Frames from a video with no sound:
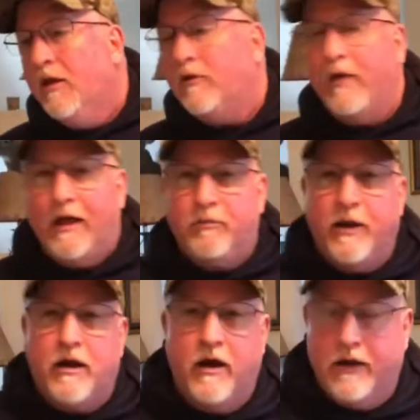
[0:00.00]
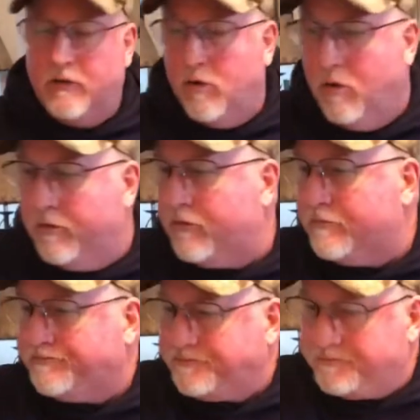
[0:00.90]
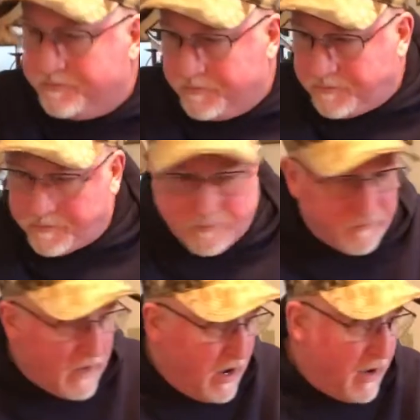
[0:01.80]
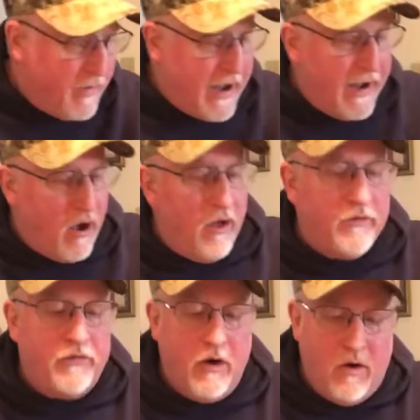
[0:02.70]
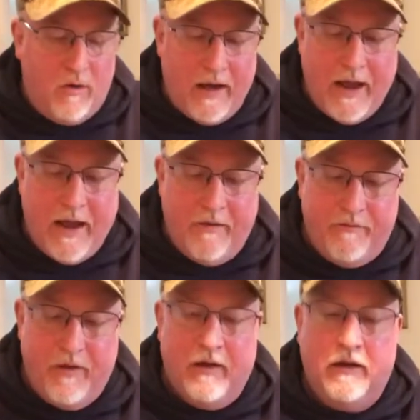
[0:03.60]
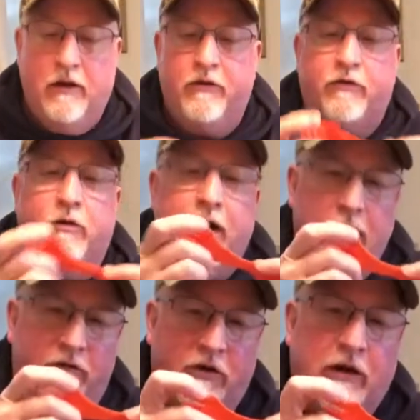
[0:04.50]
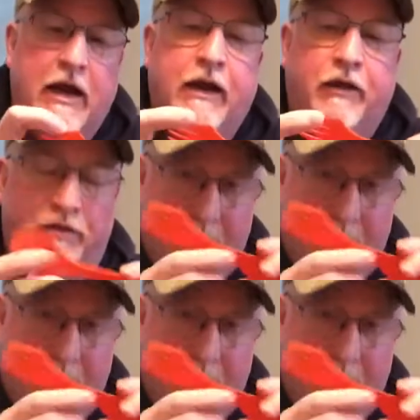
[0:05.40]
So that's my cutting tools. Um, I also have a little serration kind of